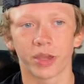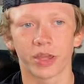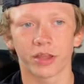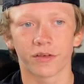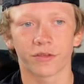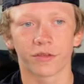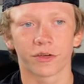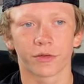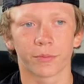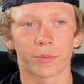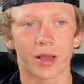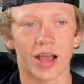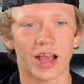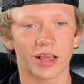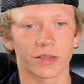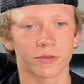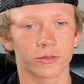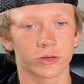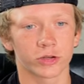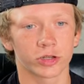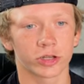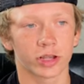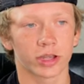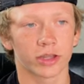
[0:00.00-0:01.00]
bait for
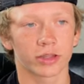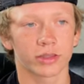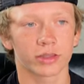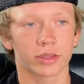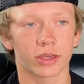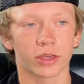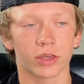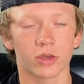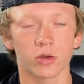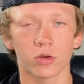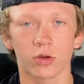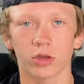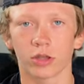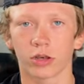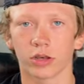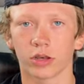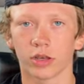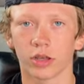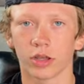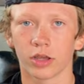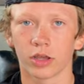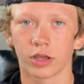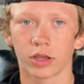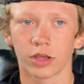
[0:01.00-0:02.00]
bass fishing. I'd say you
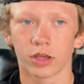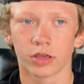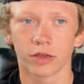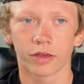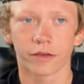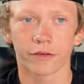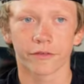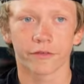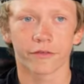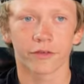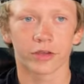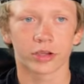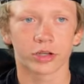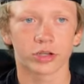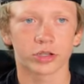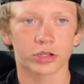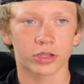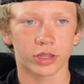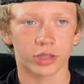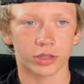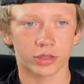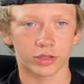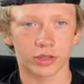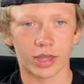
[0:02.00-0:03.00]
can
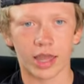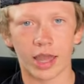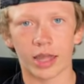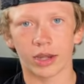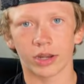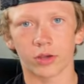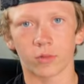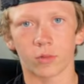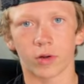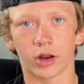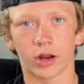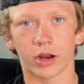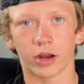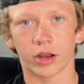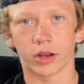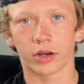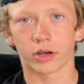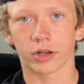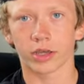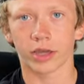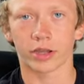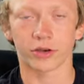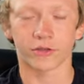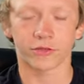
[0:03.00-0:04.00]
fish this anywhere
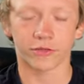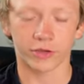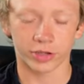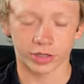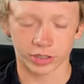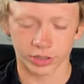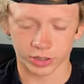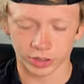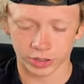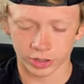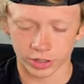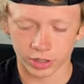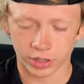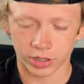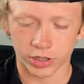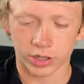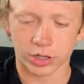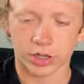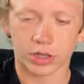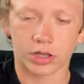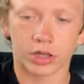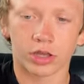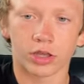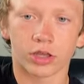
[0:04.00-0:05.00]
and catch fish.
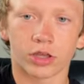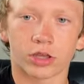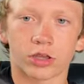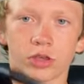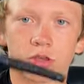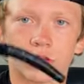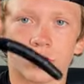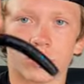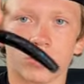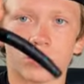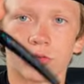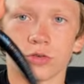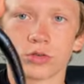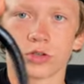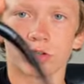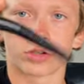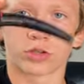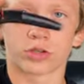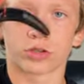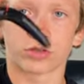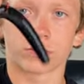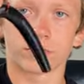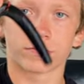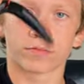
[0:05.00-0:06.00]
You
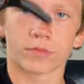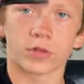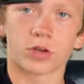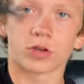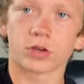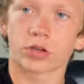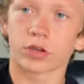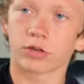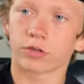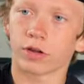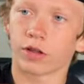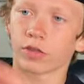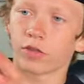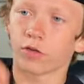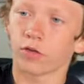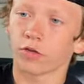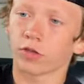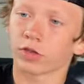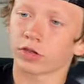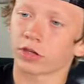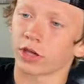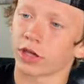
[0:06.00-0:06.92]
just hook it right through the